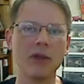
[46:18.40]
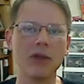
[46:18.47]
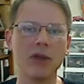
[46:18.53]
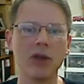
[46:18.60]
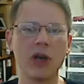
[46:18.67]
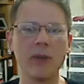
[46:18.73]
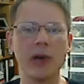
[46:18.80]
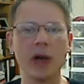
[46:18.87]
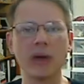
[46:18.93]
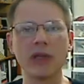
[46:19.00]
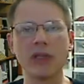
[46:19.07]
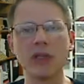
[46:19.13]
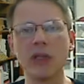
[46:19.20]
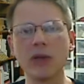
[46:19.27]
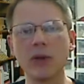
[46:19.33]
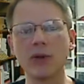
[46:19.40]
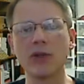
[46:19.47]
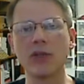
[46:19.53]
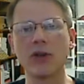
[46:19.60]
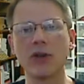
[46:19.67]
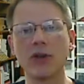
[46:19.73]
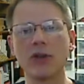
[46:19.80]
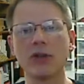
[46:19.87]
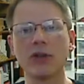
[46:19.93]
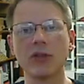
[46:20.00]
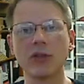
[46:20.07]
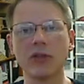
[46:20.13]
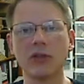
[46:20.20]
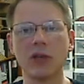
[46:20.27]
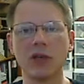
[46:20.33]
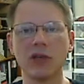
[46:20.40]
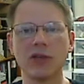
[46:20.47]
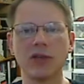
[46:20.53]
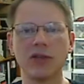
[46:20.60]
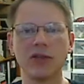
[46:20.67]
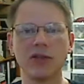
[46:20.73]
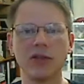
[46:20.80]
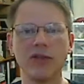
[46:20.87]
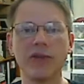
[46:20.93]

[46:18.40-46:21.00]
You come out with a sequencer that's